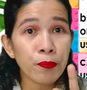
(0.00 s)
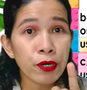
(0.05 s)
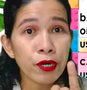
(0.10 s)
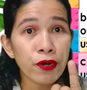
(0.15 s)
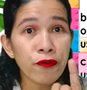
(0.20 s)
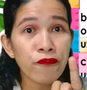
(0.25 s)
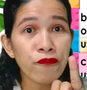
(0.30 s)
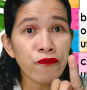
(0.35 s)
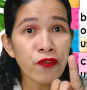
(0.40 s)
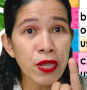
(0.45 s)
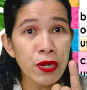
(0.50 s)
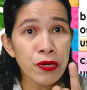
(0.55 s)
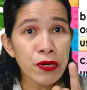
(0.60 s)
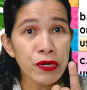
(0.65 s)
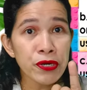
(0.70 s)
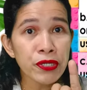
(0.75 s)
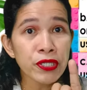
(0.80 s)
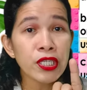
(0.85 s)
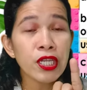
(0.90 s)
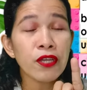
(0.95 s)
of
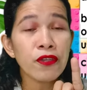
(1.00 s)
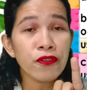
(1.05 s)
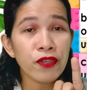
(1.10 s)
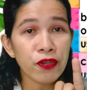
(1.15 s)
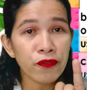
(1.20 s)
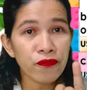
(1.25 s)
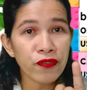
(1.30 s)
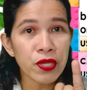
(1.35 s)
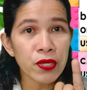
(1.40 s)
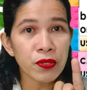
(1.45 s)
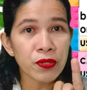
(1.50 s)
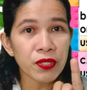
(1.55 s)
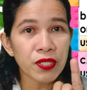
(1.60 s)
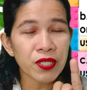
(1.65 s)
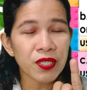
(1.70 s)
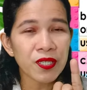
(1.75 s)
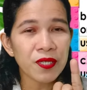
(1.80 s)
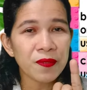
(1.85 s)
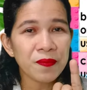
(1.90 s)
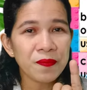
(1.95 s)
fingers you've
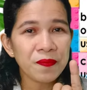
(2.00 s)
used.